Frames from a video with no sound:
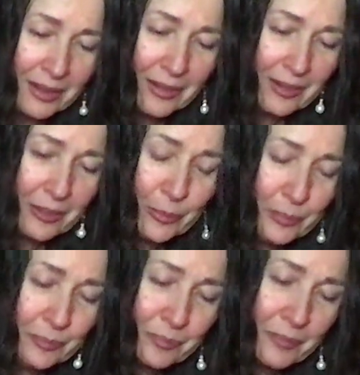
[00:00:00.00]

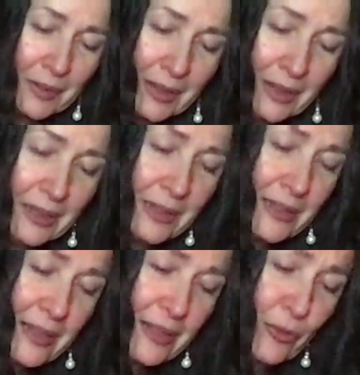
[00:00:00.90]
And
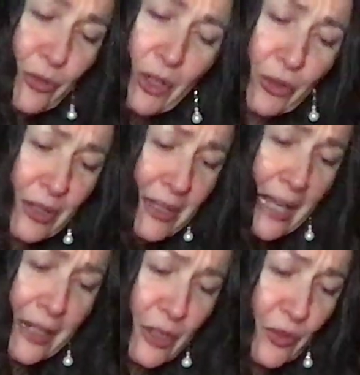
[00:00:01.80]
this is a very
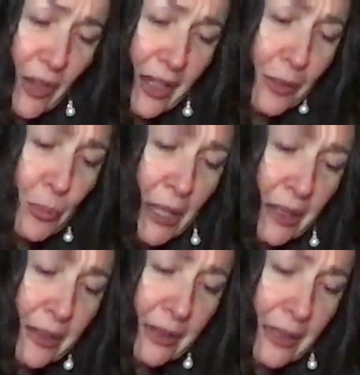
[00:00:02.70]
satisfying meal,